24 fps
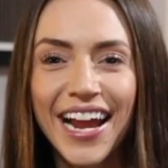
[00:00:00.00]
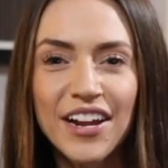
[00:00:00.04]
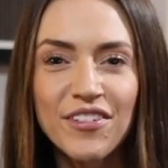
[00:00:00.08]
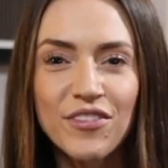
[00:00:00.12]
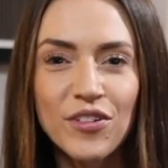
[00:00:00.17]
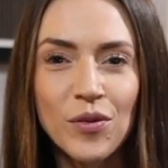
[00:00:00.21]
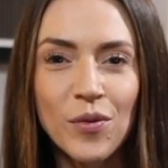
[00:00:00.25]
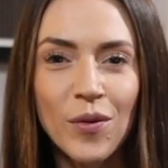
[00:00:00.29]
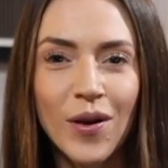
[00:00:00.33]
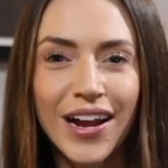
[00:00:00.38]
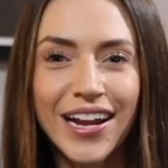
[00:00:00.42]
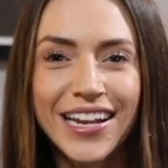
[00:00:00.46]

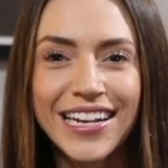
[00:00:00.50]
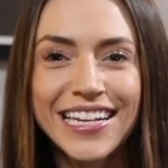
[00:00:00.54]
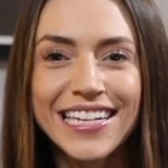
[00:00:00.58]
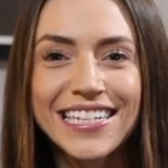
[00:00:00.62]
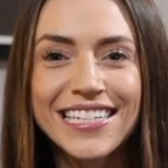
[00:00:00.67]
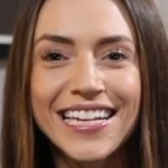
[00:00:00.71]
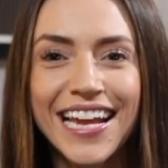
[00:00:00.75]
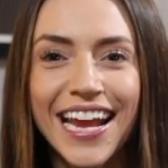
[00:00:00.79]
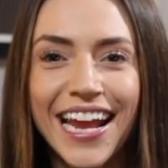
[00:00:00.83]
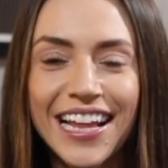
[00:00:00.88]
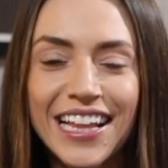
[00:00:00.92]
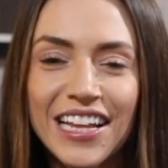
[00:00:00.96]
everyone,
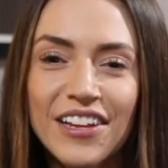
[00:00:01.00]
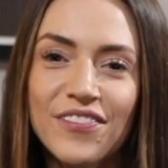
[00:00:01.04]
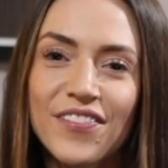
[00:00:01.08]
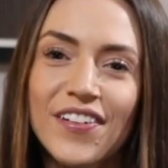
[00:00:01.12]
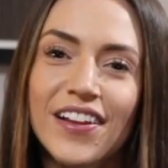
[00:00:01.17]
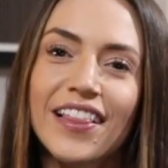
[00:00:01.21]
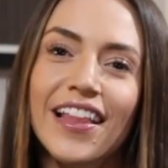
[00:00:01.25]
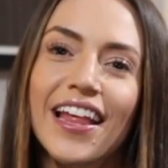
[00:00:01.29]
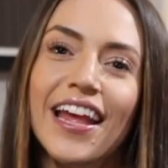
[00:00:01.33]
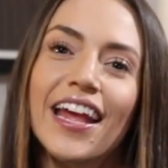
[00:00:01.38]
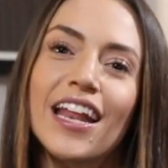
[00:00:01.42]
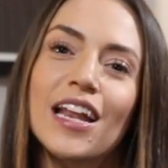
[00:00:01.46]
it's Haley
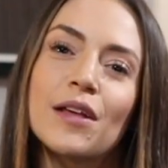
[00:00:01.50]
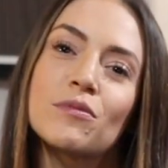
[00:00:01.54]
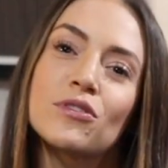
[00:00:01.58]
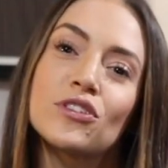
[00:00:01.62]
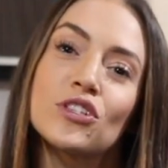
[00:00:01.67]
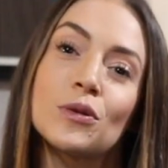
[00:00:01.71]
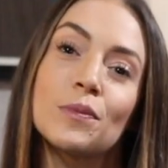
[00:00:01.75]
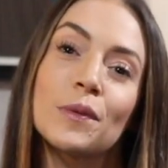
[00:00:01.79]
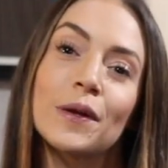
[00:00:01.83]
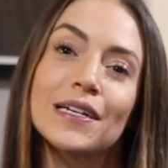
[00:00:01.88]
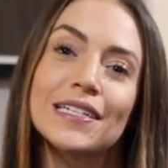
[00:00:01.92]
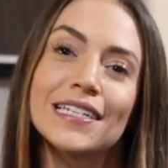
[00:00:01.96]
Findlay and I'm
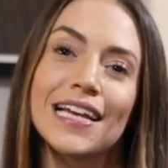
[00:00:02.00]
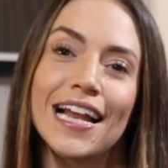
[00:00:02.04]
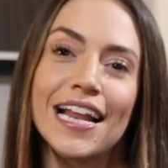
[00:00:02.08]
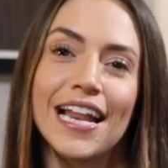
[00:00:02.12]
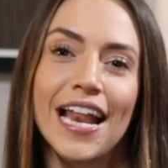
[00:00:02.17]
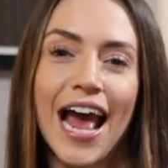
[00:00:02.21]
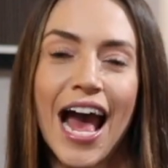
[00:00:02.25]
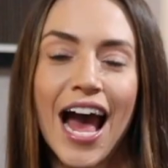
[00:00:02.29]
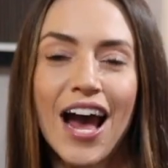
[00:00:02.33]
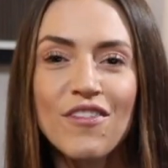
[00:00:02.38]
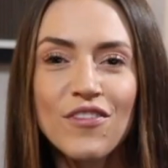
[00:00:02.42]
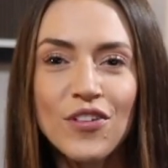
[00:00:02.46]
super excited
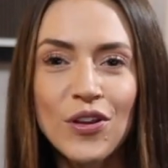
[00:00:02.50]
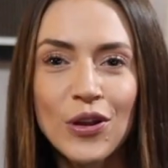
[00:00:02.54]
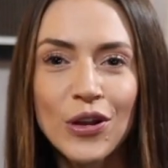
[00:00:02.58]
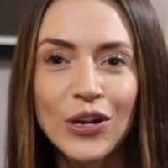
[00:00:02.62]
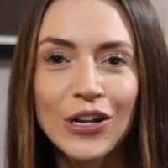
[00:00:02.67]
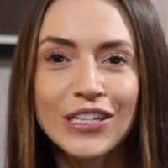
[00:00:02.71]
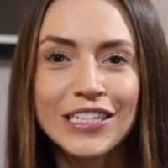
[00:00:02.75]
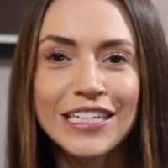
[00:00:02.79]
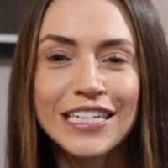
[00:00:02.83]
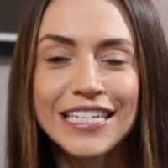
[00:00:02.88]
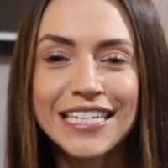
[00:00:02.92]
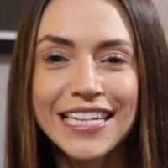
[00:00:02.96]
to have you
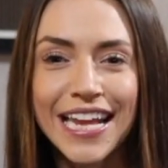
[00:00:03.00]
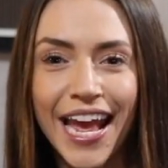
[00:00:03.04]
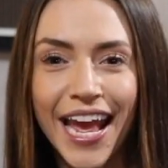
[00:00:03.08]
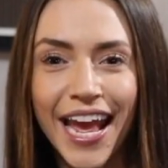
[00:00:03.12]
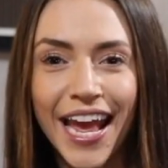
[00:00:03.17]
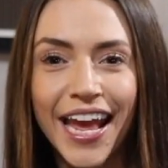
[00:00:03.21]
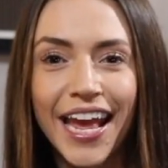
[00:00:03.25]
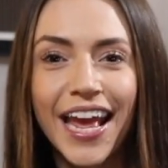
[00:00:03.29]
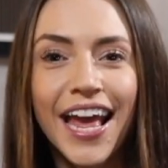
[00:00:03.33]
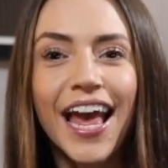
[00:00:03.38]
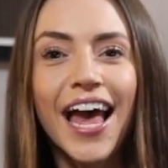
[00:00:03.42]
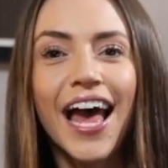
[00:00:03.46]
here
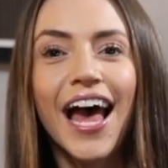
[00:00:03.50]
today.